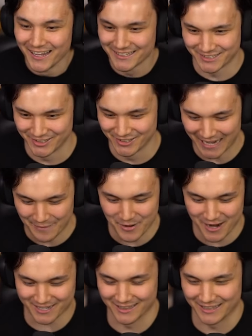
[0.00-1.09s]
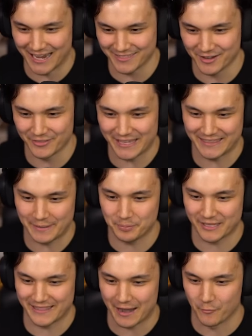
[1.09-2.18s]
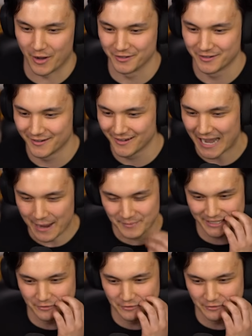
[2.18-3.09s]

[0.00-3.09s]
No! Dude, I'm not going to lie, though. They played that well. I mean,